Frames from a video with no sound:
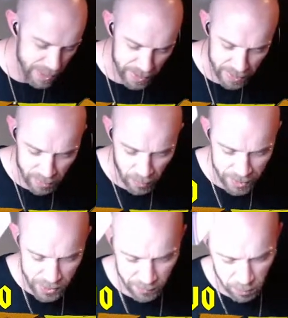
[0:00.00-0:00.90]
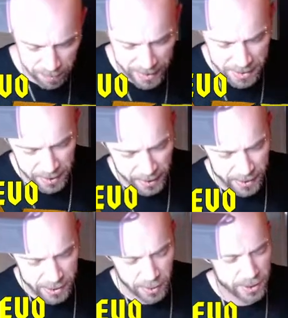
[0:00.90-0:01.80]
the ones with all the best gear.
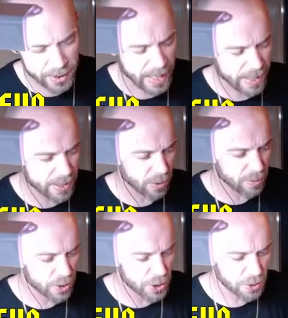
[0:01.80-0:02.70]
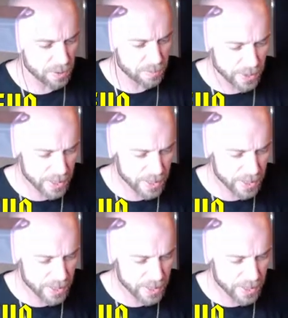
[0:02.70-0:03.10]
So I tend to on the shooter boys